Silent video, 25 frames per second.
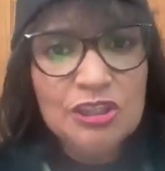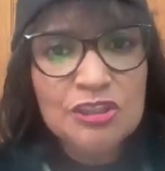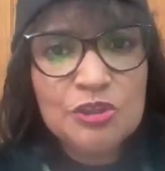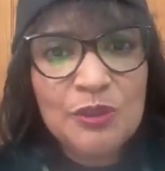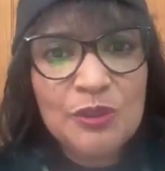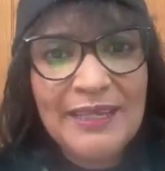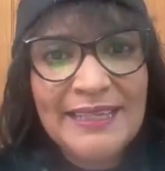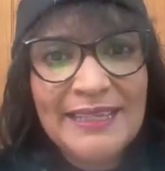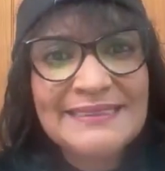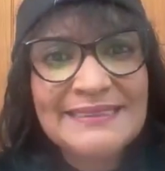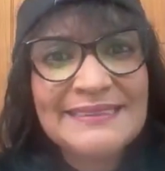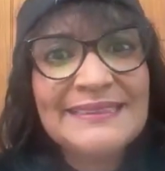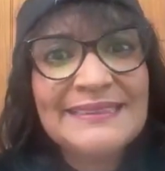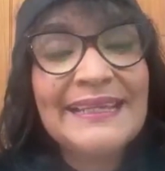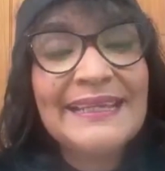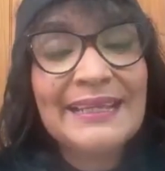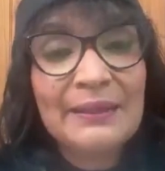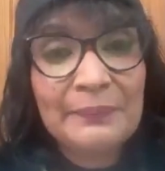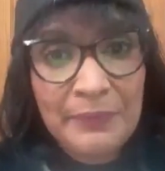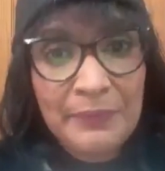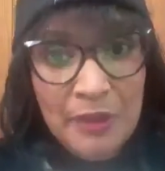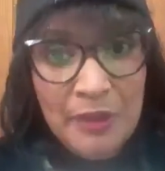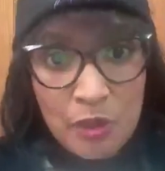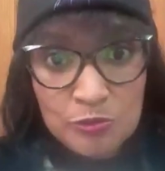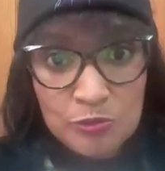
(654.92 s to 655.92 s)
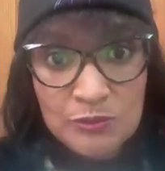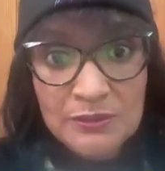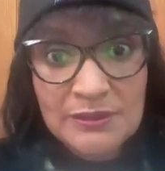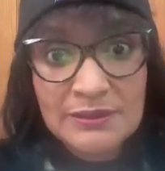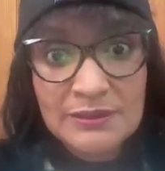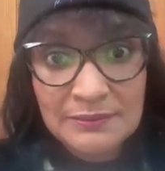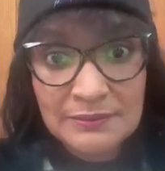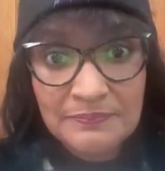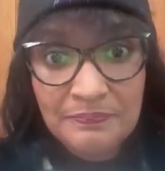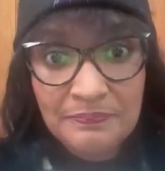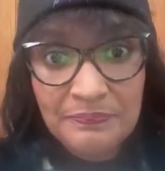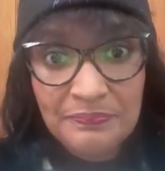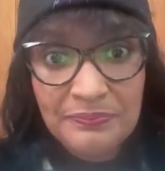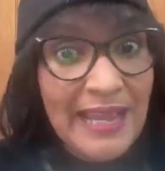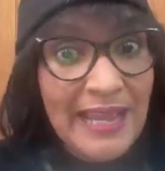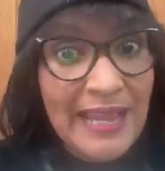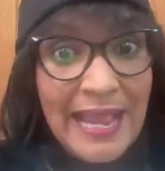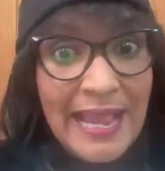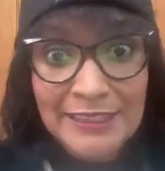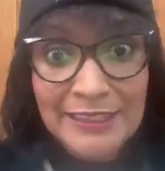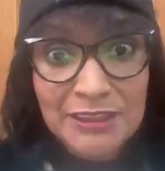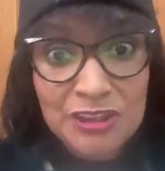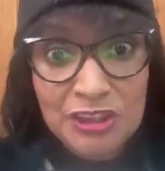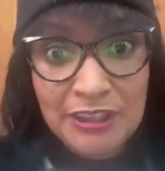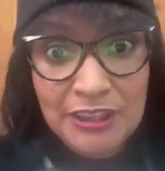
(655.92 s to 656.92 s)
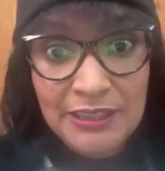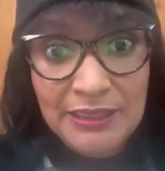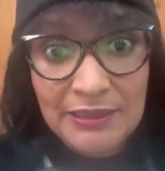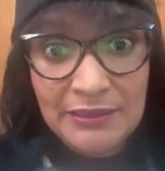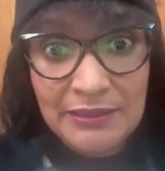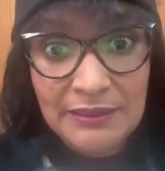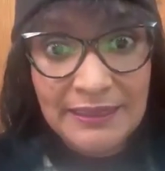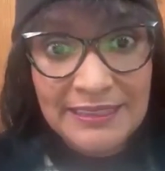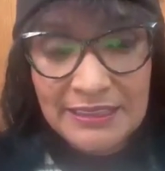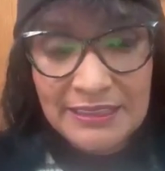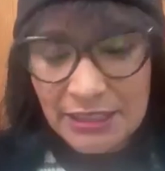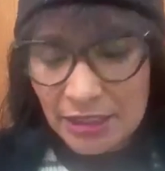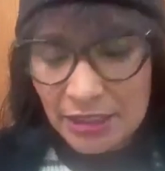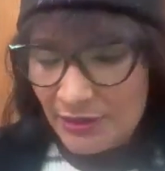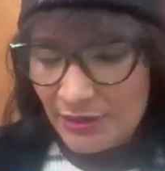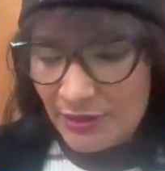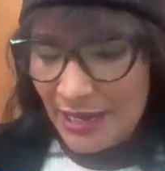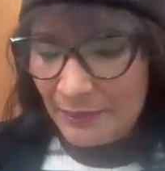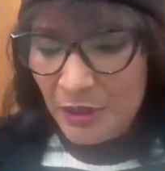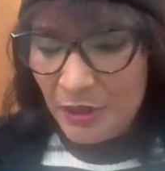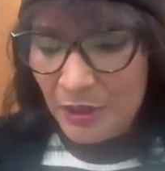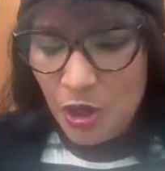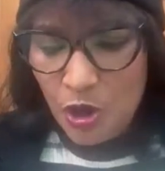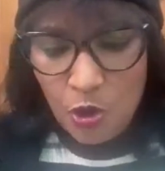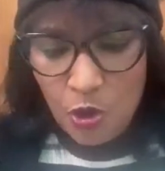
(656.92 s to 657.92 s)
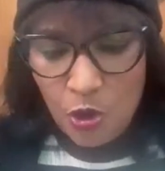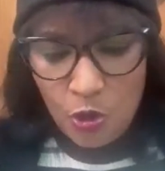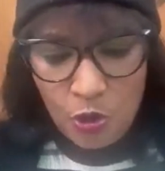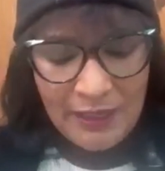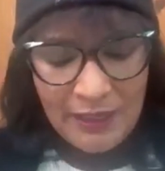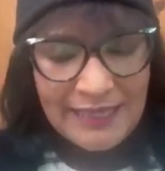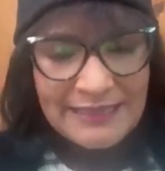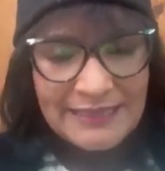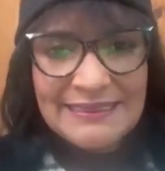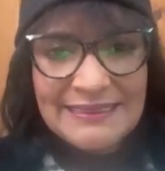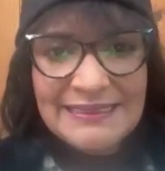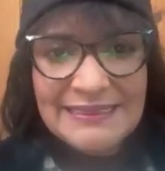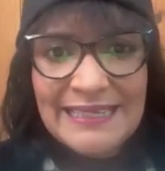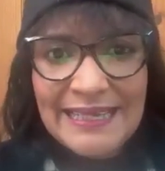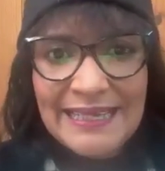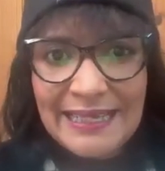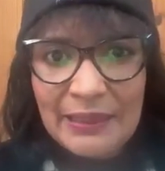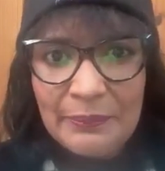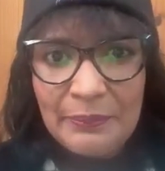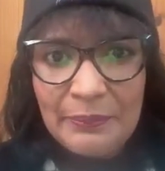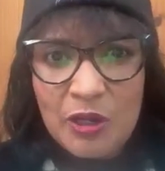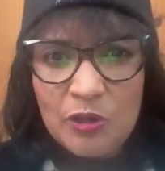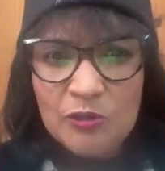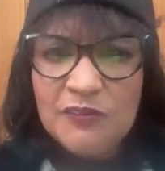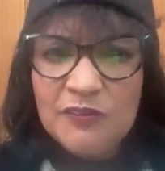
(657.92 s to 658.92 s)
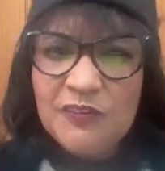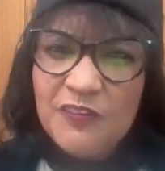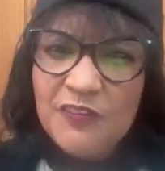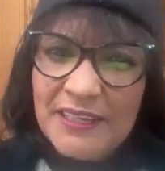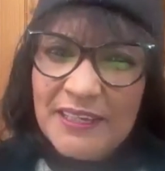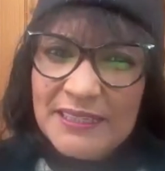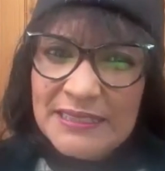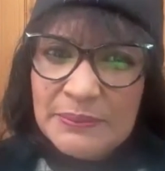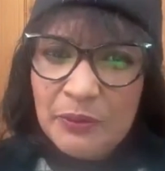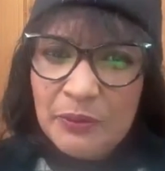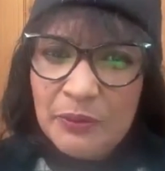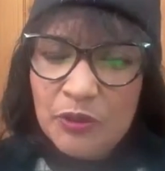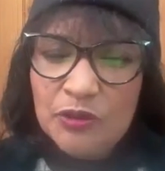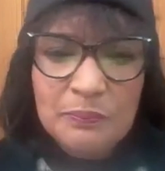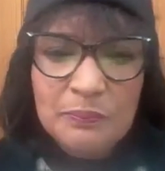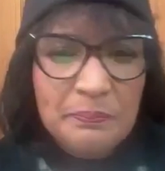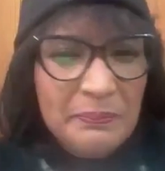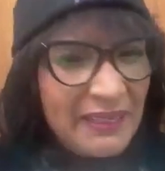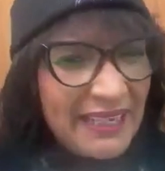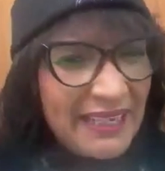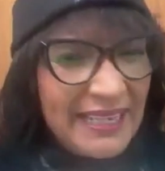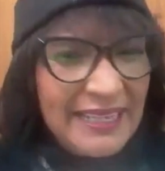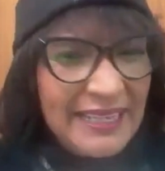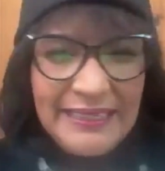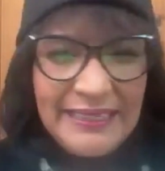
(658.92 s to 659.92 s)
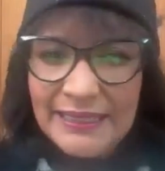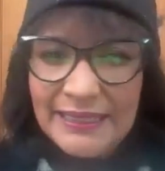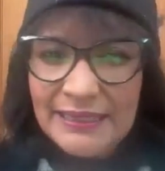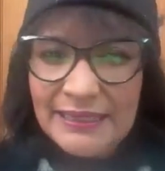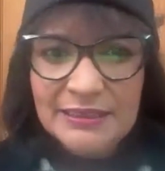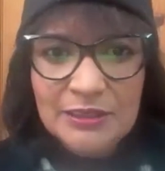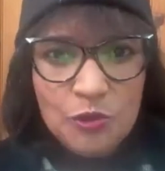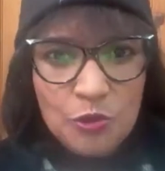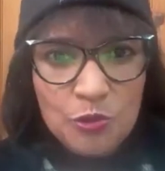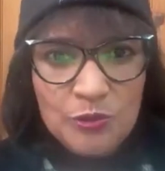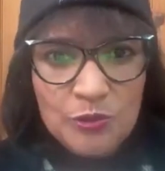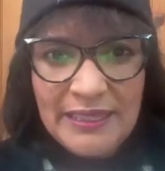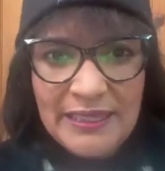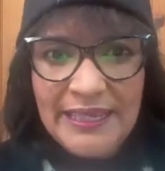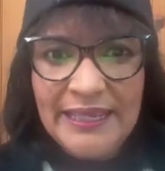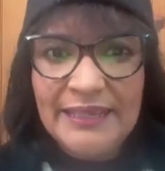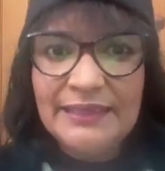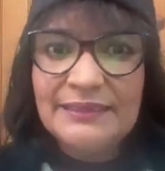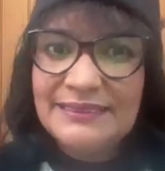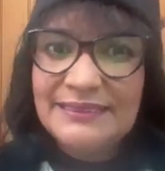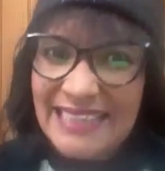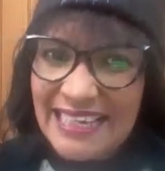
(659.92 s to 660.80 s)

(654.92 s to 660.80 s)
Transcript: So let's think about IG, Instagram, or let's think about Facebook. Millennials go there.